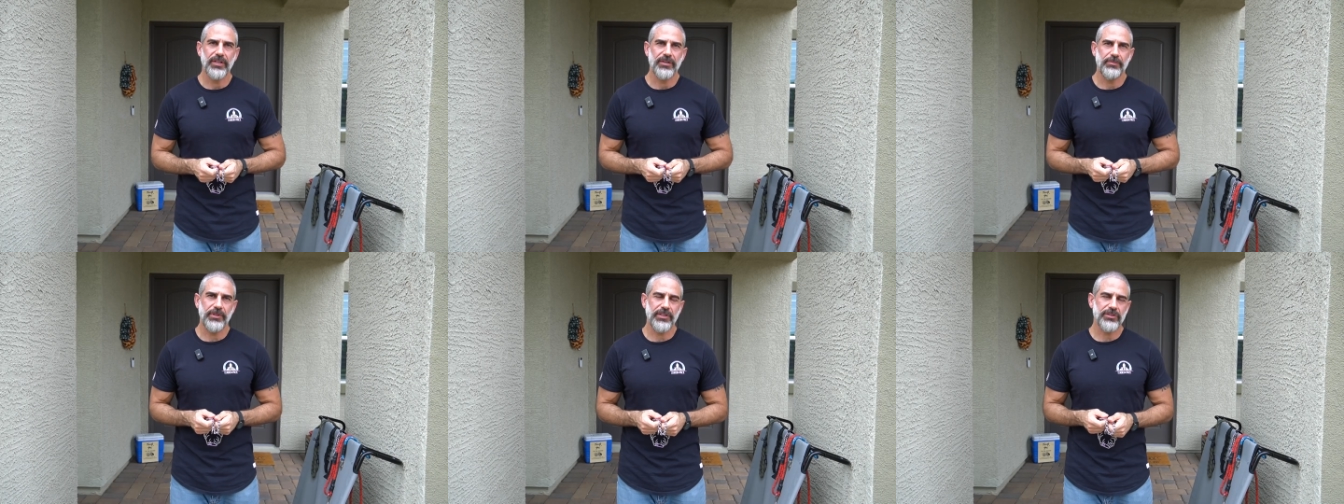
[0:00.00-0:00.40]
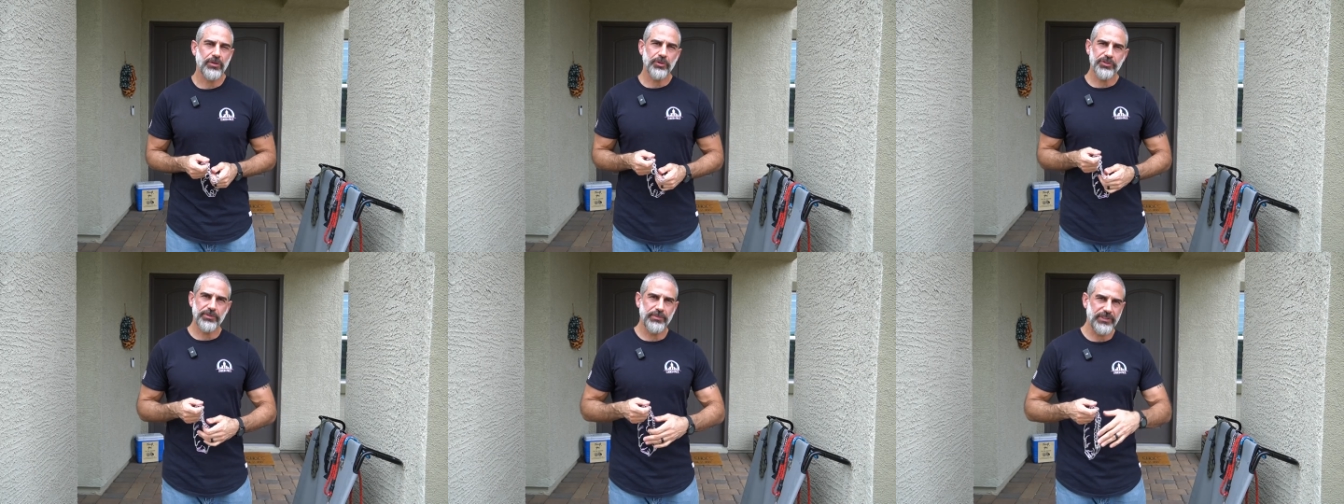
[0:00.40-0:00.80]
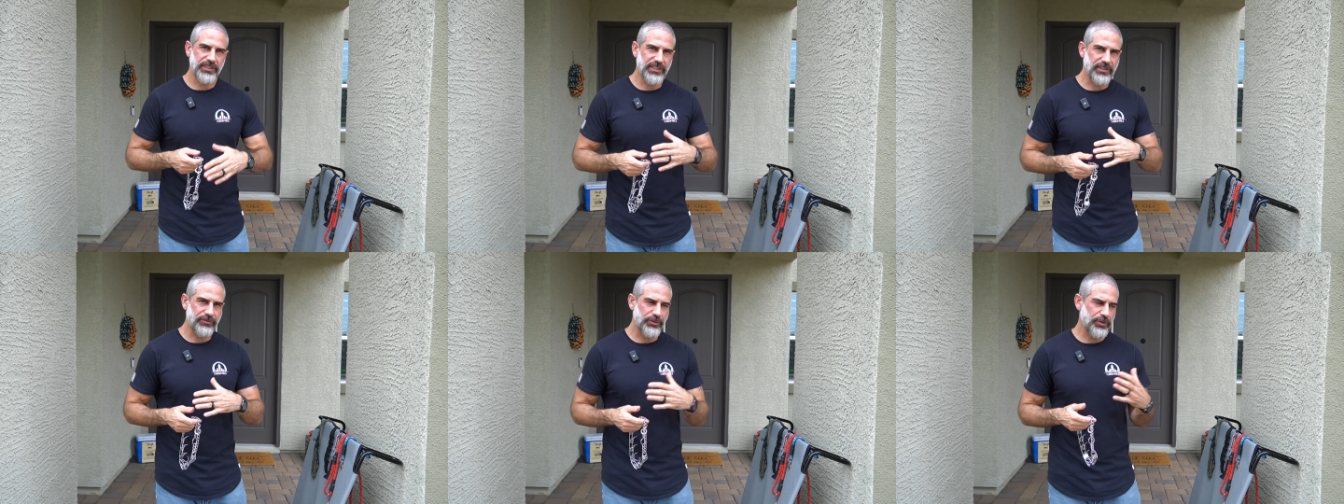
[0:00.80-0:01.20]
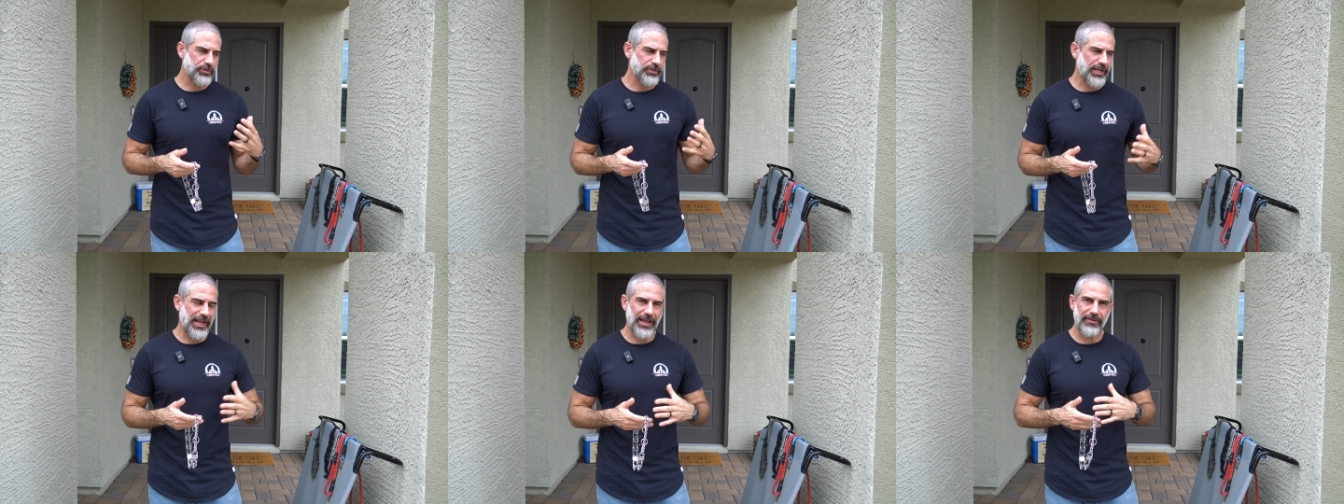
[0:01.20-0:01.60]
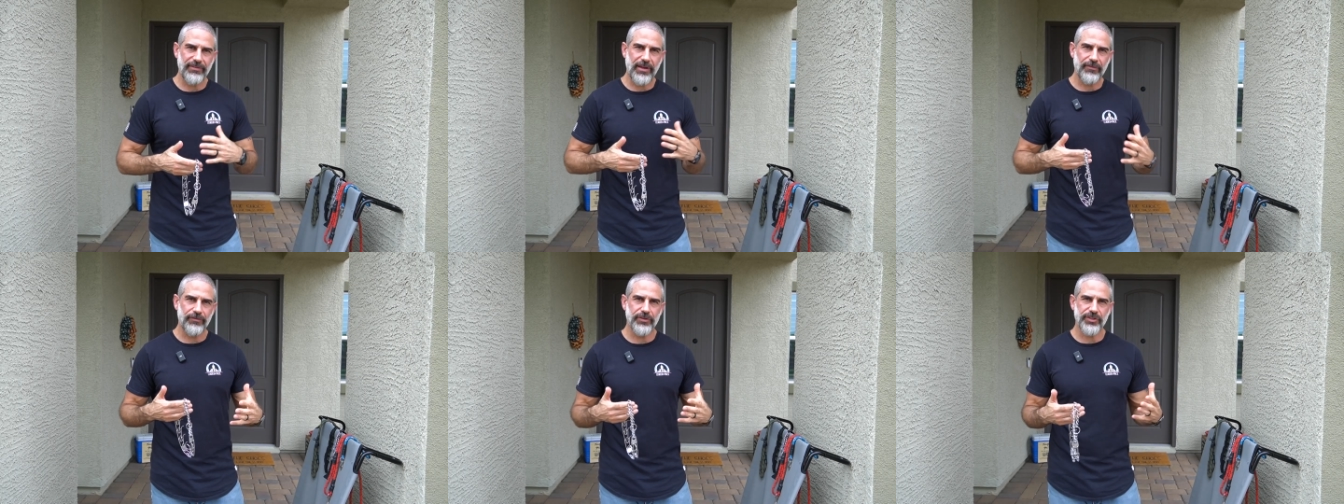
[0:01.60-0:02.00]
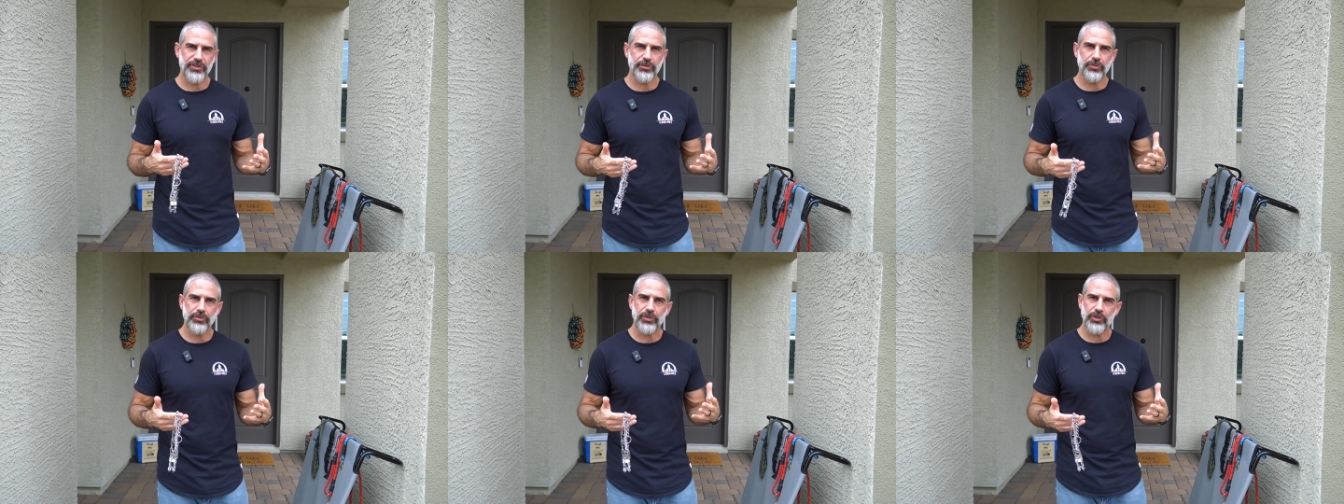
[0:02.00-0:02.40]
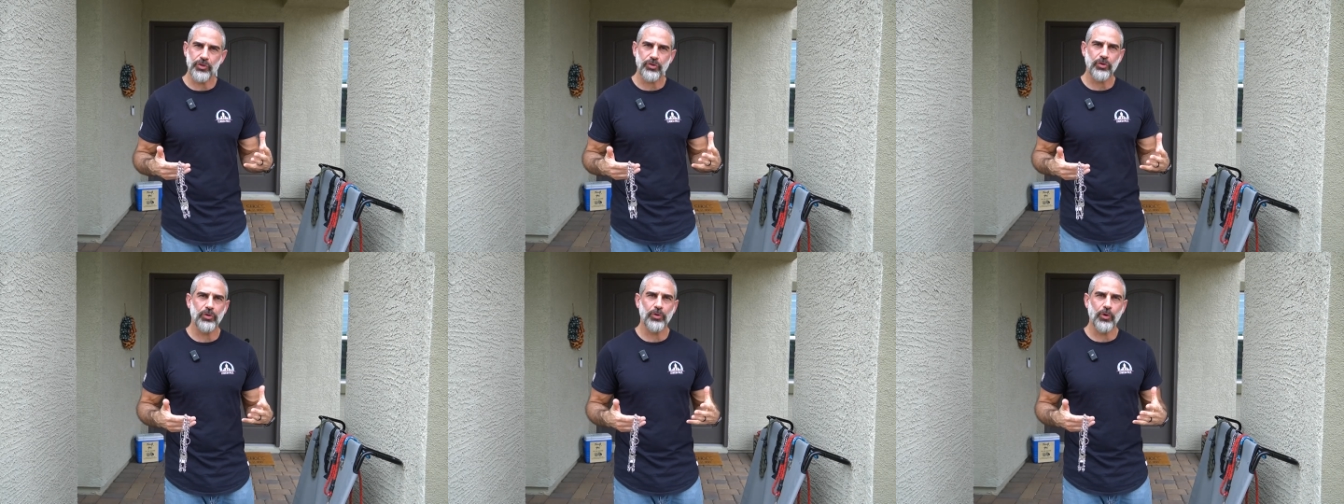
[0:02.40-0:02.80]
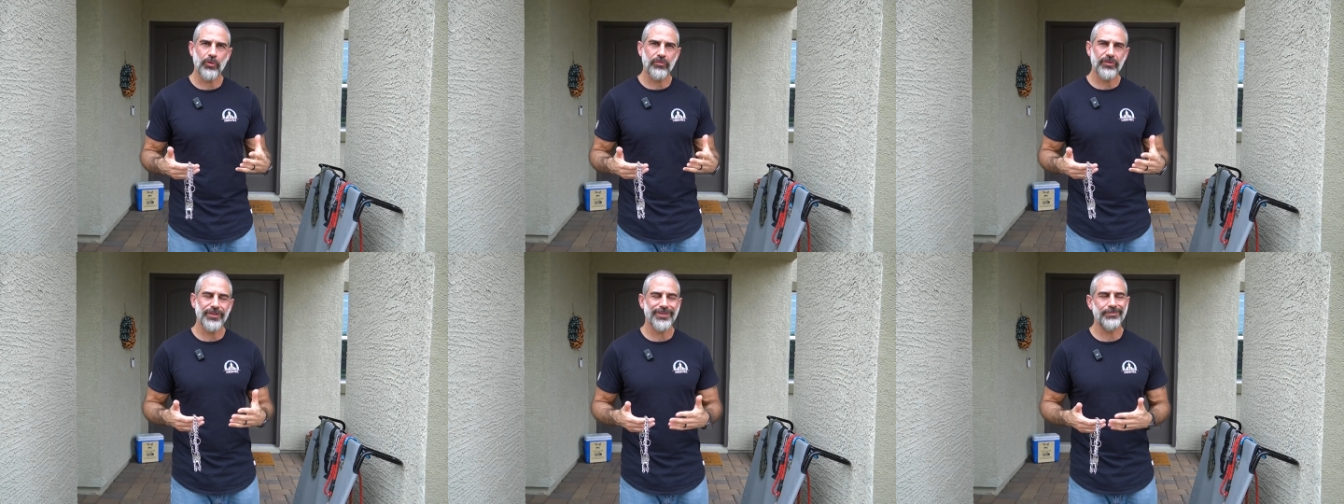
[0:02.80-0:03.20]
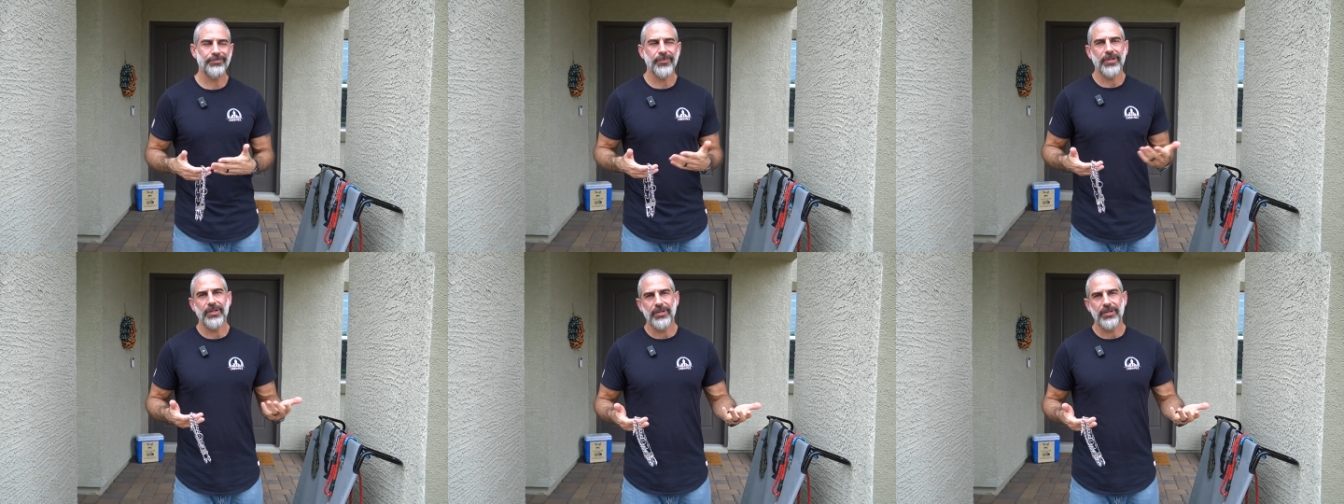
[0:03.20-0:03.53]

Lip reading: Because ultimately, if you don't have that physical control over them,